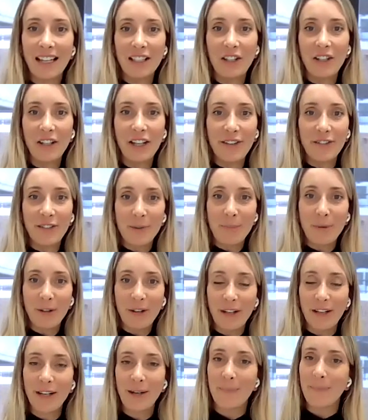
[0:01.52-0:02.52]
Hello,
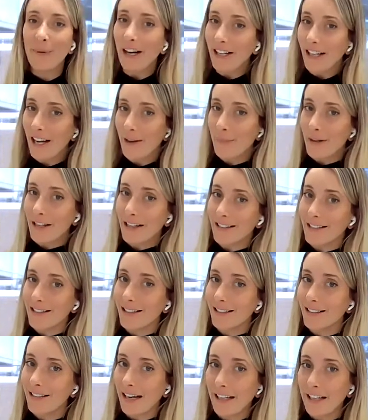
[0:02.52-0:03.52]
everybody. My name
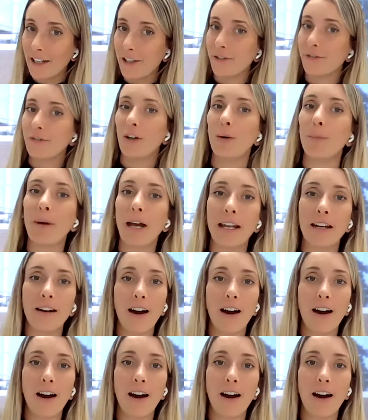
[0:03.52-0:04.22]
is Danielle Fox,